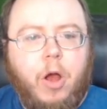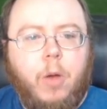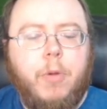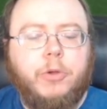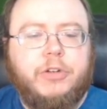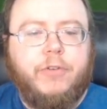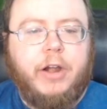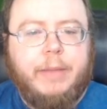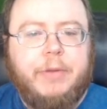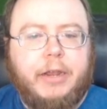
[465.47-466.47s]
Most of our
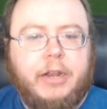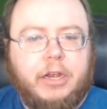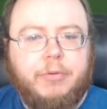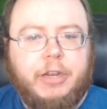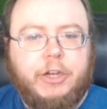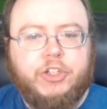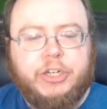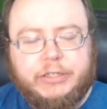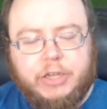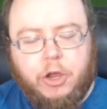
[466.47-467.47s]
API documentation
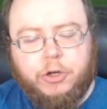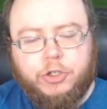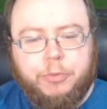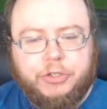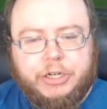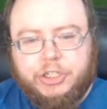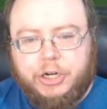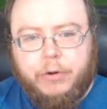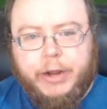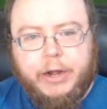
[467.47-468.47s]
is 100%
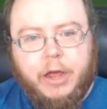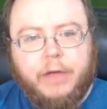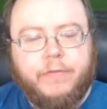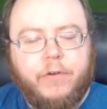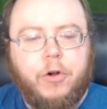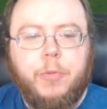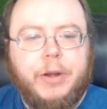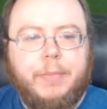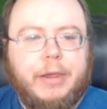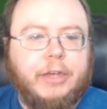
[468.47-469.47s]
generated off of our
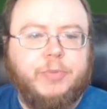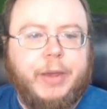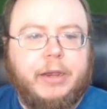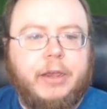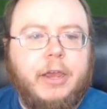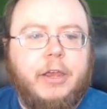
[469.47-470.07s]
OpenAPI spec.